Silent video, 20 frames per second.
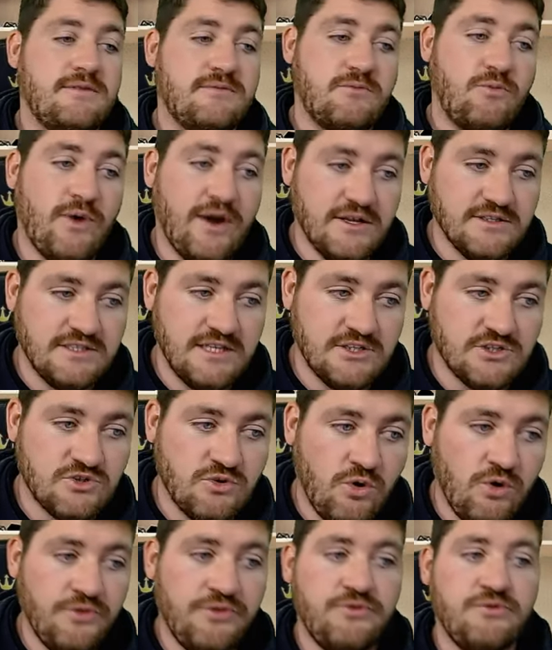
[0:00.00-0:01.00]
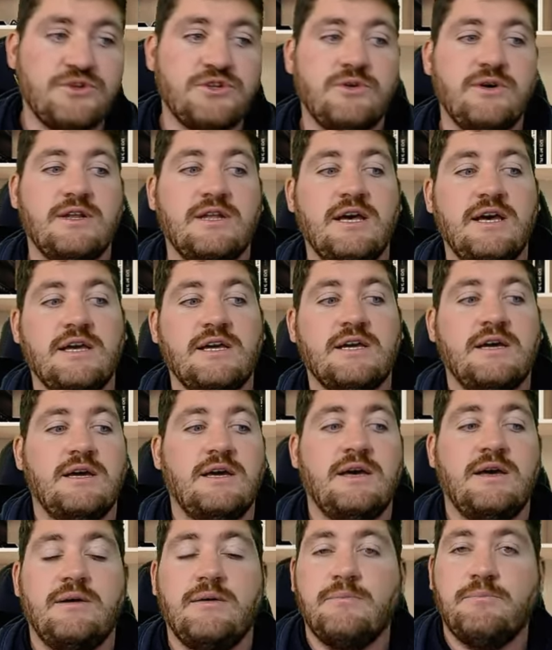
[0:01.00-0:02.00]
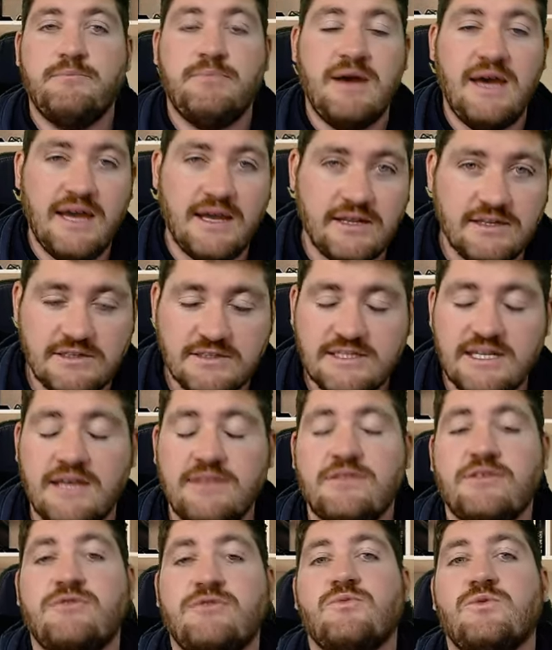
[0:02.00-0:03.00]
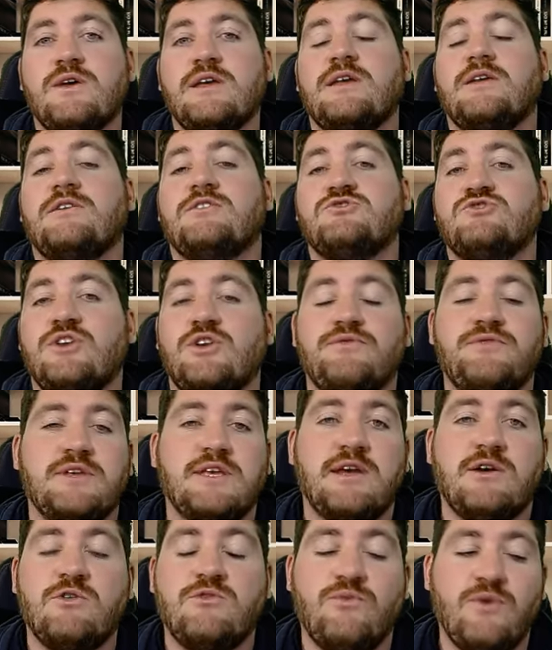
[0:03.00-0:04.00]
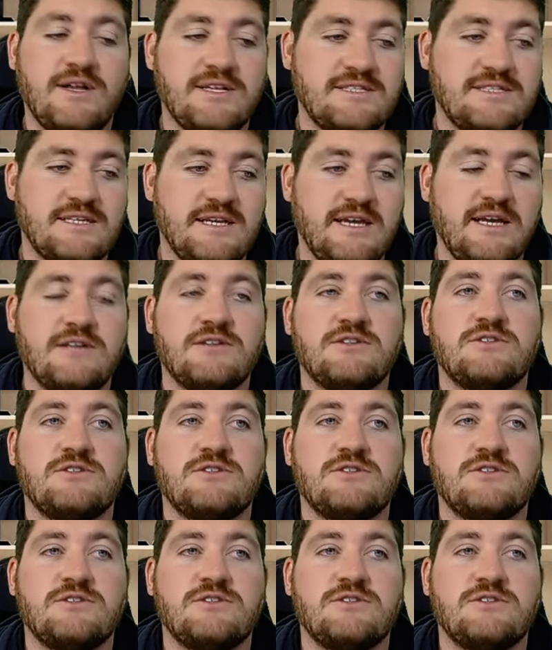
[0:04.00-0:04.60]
Wales then scored through Dewi Lake, bang, take the three, straight off the kickoff once again.